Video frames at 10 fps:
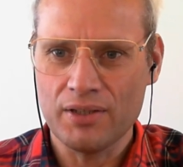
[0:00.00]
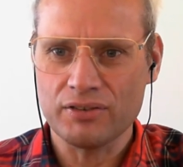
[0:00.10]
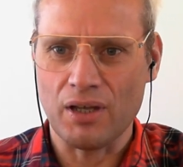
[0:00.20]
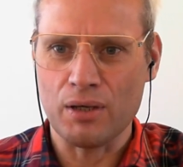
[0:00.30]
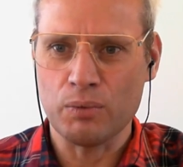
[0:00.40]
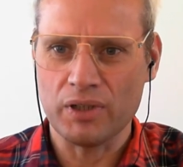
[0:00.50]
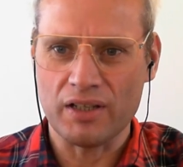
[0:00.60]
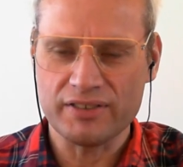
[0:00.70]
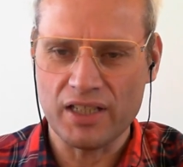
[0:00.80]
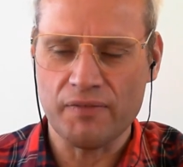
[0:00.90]
So when
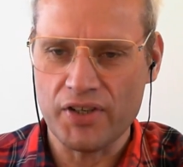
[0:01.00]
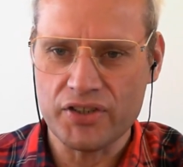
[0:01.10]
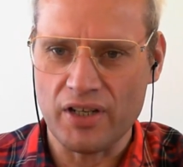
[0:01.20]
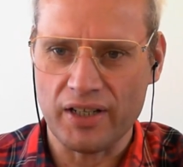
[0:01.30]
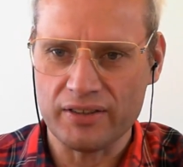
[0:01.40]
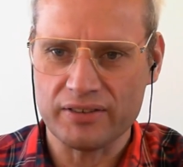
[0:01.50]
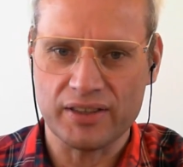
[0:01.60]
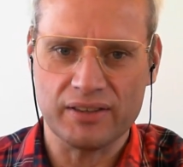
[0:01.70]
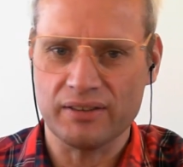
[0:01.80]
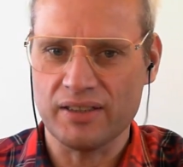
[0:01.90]
I see a vision, I can
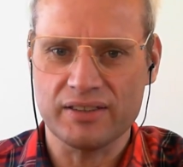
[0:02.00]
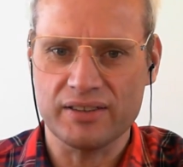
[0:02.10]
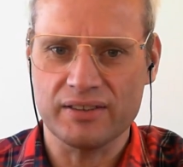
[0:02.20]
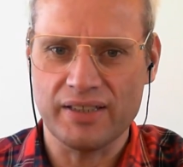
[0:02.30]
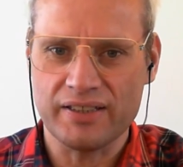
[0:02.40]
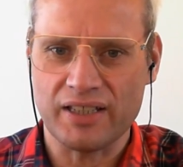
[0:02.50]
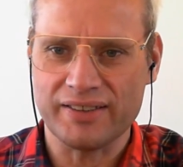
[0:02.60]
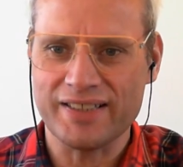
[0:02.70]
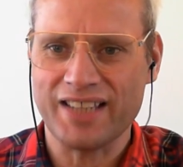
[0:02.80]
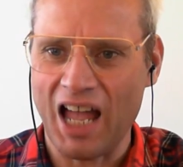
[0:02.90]
see
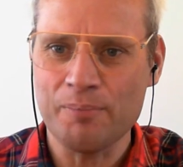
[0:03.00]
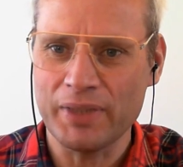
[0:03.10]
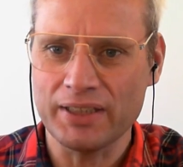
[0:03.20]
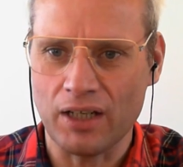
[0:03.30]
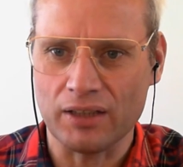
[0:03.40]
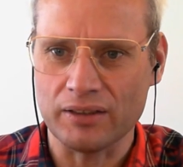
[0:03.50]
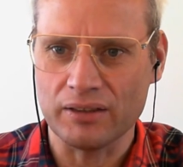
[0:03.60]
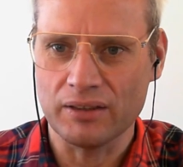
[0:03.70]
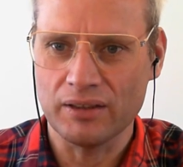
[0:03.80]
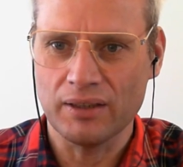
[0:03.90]
this can be
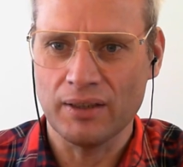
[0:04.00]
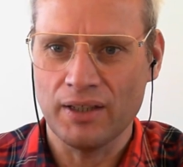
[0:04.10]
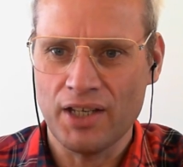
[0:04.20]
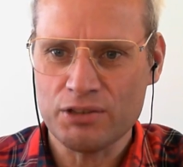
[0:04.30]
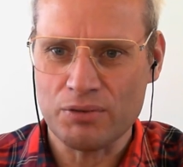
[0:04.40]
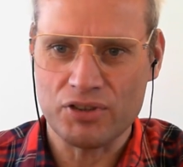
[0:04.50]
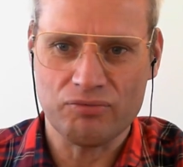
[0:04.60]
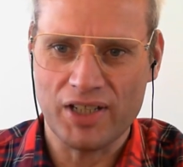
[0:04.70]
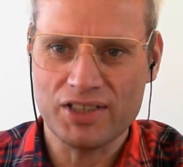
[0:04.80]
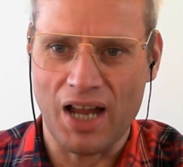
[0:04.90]
done. So I just
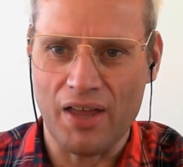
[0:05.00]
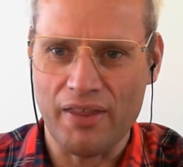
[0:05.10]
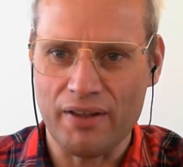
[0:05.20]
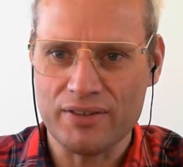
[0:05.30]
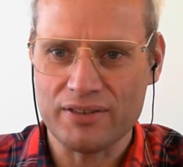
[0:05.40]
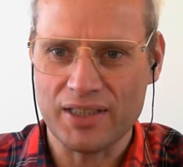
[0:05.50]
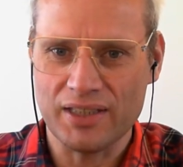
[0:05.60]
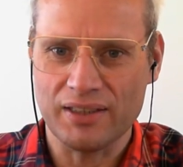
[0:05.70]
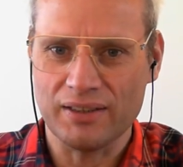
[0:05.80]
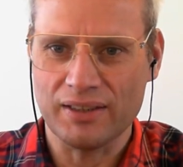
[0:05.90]
reach out there and
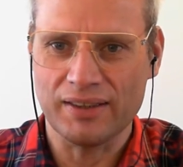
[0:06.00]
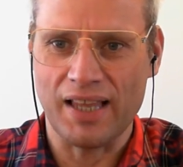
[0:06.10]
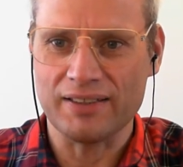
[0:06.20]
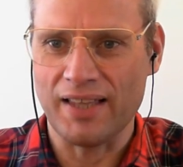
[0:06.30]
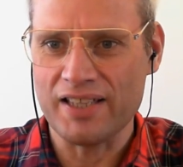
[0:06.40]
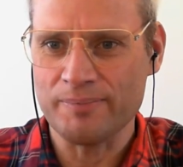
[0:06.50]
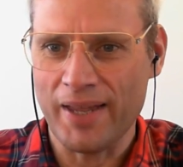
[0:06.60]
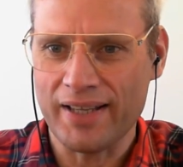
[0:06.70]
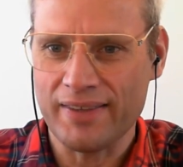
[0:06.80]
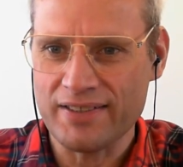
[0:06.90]
see, let's
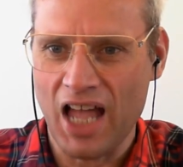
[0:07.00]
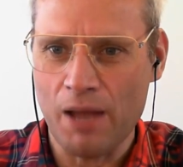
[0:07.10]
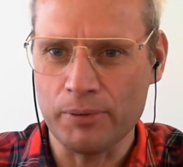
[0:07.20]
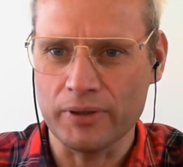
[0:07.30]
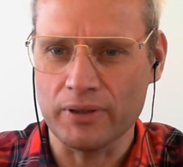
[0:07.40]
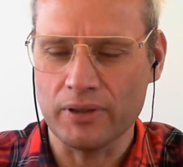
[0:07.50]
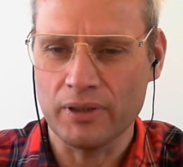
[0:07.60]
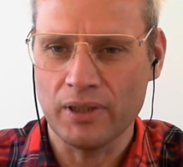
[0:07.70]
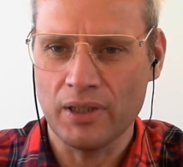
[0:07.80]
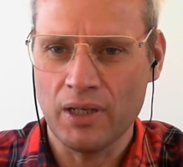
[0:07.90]
make this happen
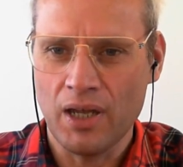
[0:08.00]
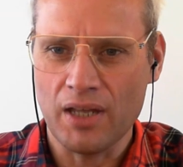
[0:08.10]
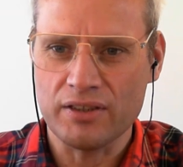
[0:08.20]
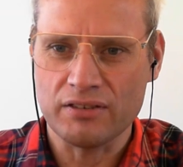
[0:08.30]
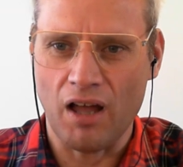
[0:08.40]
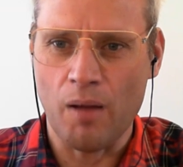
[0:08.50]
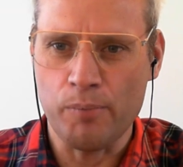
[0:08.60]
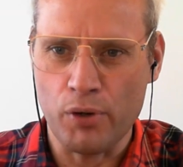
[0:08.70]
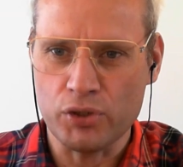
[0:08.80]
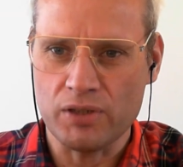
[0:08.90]
and
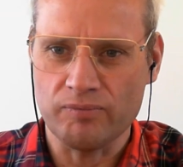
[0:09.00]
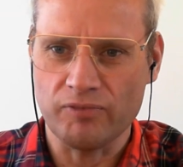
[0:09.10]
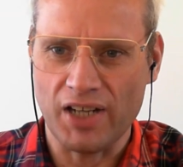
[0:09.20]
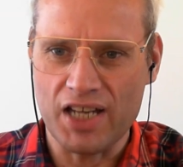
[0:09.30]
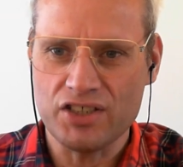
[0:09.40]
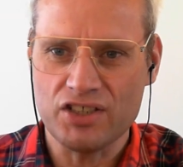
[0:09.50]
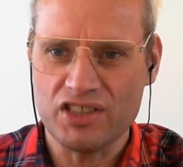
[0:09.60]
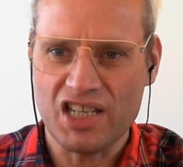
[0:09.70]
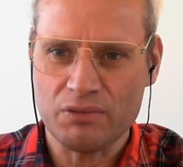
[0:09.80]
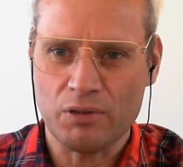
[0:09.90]
start building
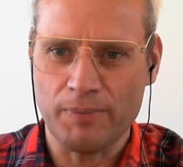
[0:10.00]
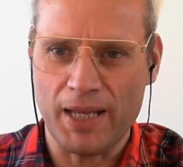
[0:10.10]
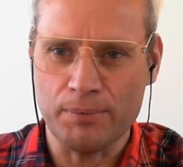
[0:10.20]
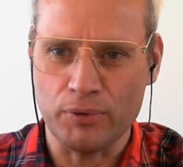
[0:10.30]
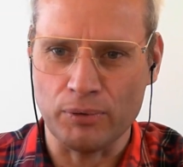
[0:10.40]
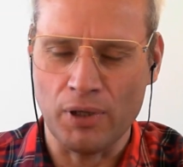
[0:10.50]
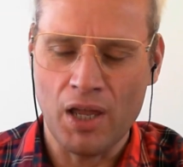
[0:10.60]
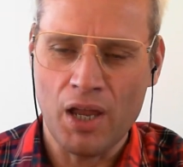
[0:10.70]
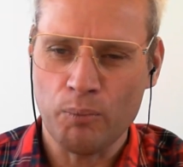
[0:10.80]
relationships with people.